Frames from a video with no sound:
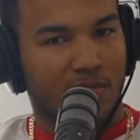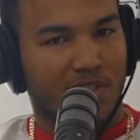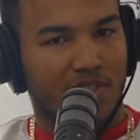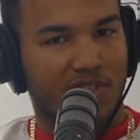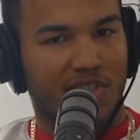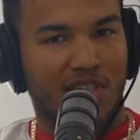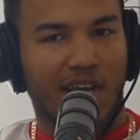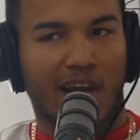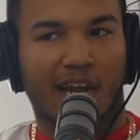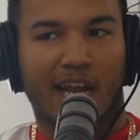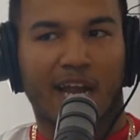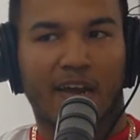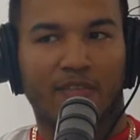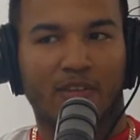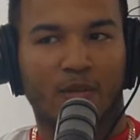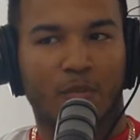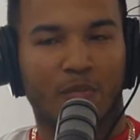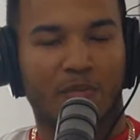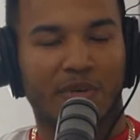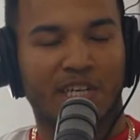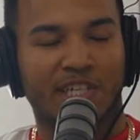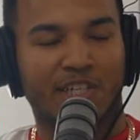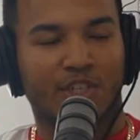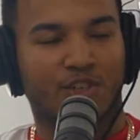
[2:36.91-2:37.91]
does not have
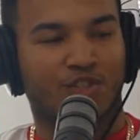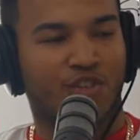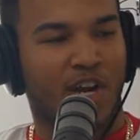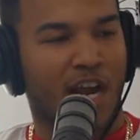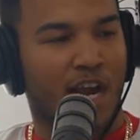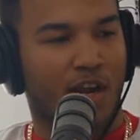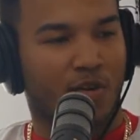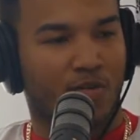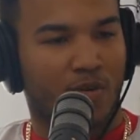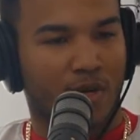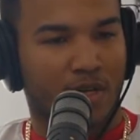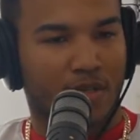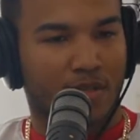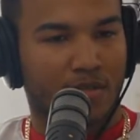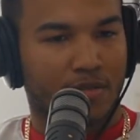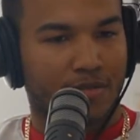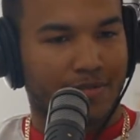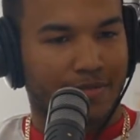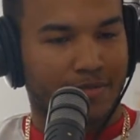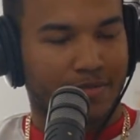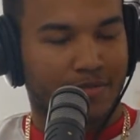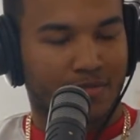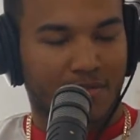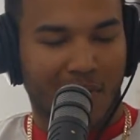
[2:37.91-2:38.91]
the best track
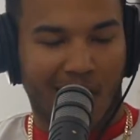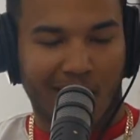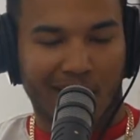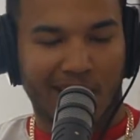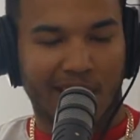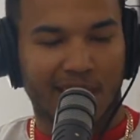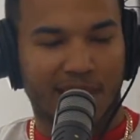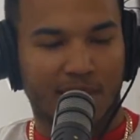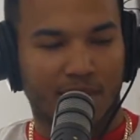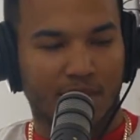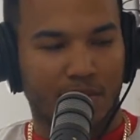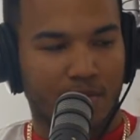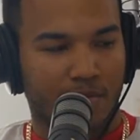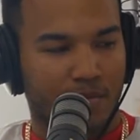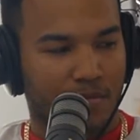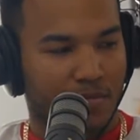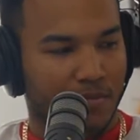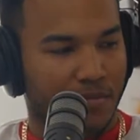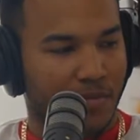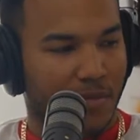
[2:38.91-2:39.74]
record. I get it.